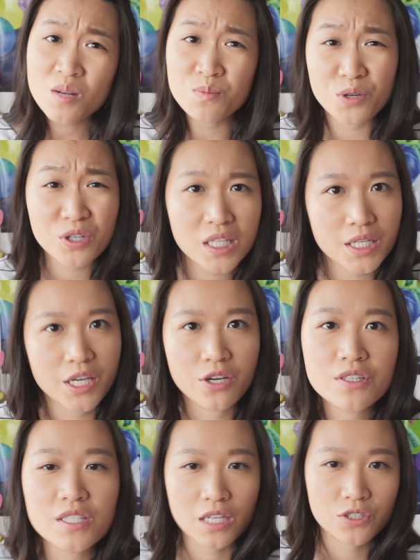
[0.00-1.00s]
Berkeley
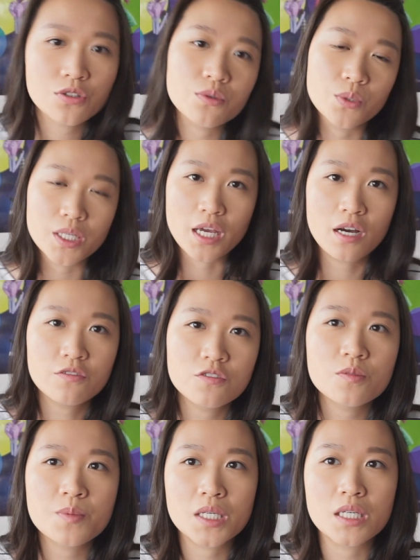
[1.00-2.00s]
years is actually really
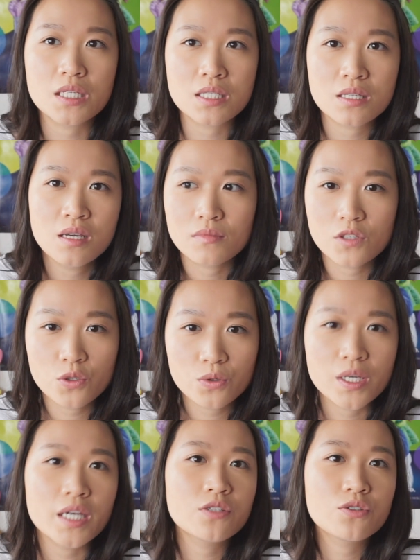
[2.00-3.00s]
helpful because you
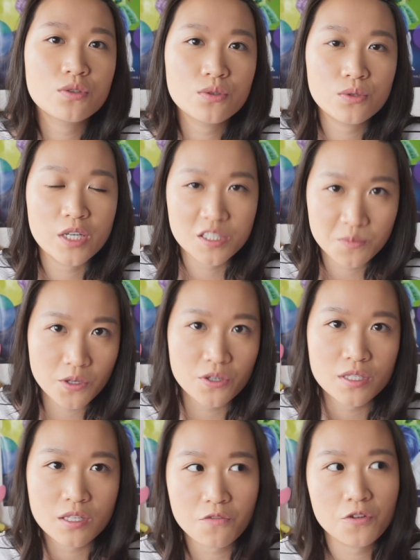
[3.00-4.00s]
get to
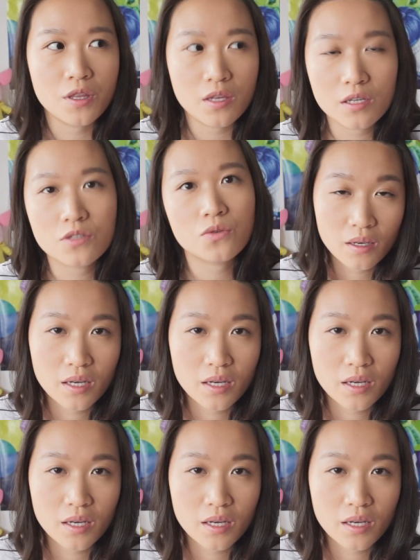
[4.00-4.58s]
experience different things,